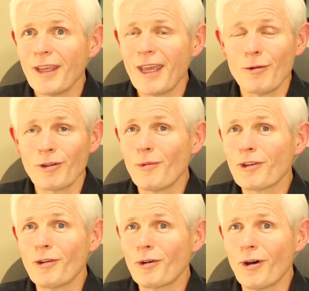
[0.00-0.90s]
And it was
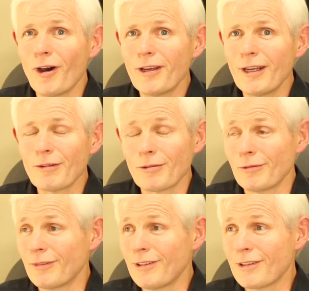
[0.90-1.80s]
almost all gone. And I was
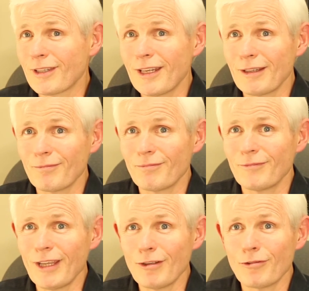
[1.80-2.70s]
going, this is getting
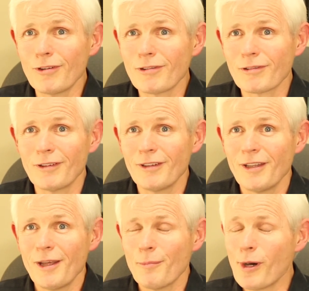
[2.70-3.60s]
dangerous.
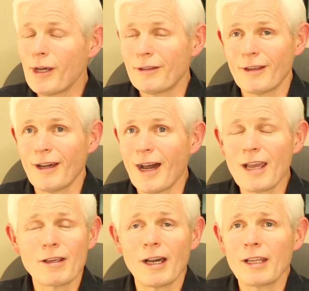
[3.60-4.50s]
But
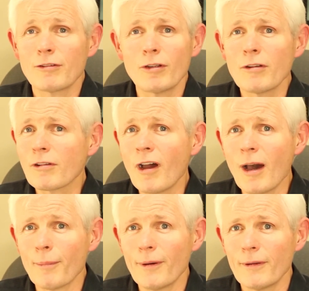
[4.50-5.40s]
I couldn't
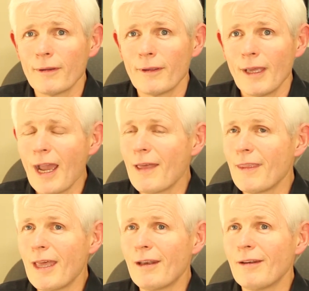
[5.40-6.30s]
stop. And
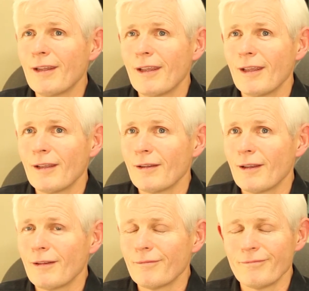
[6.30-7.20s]
then
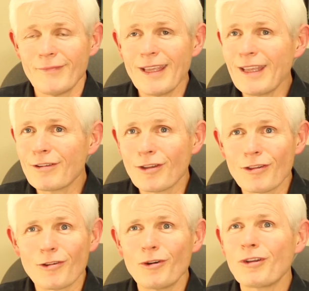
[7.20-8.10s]
it's
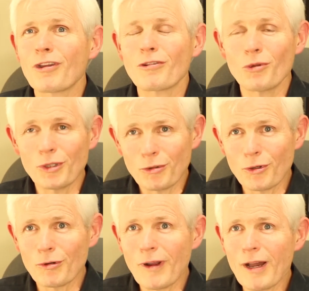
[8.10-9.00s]
just started to slowly
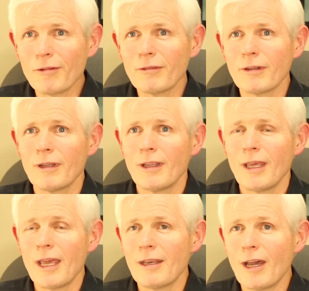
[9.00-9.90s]
turn around.
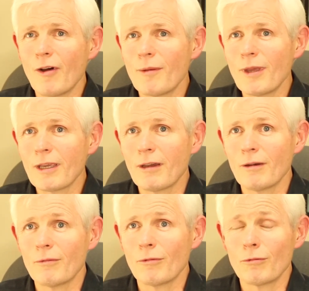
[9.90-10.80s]
And now I make
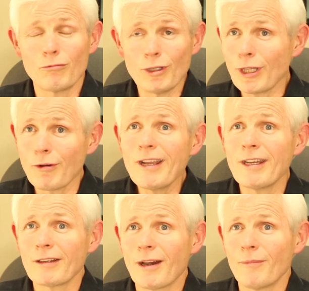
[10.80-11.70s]
a really great
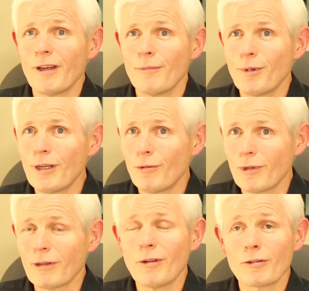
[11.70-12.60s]
income. But it
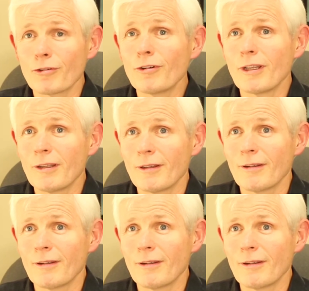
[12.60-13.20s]
was a long journey.